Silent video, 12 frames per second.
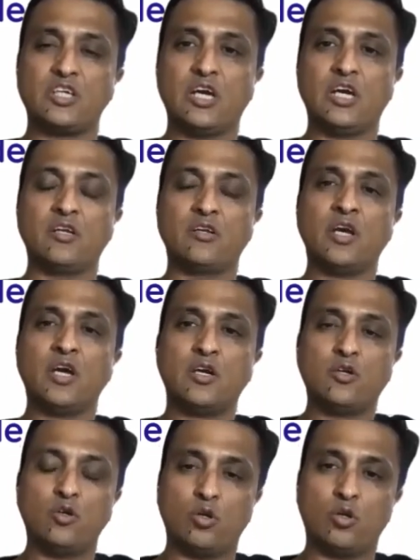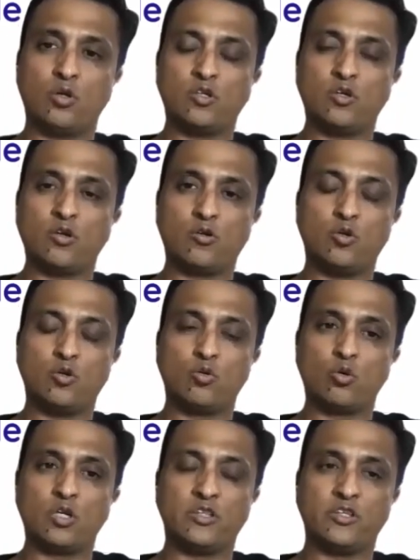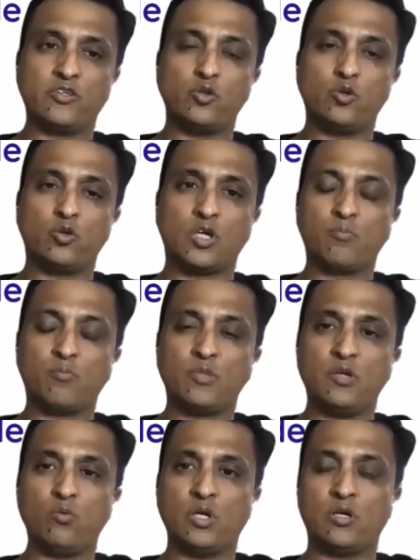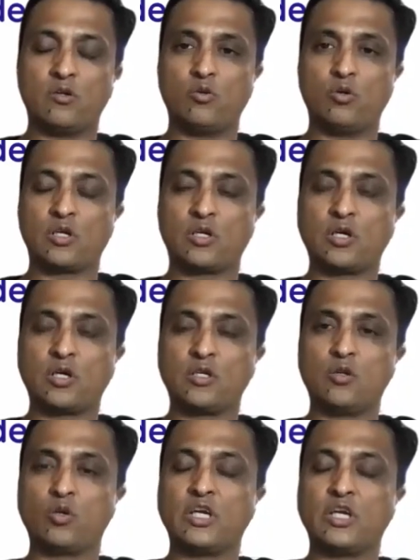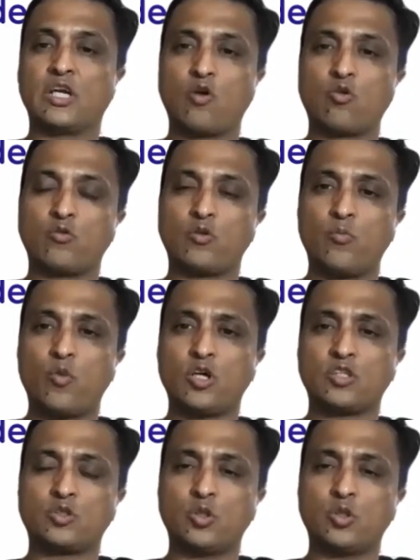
and in your new role in this new company where you're looking at out of the box.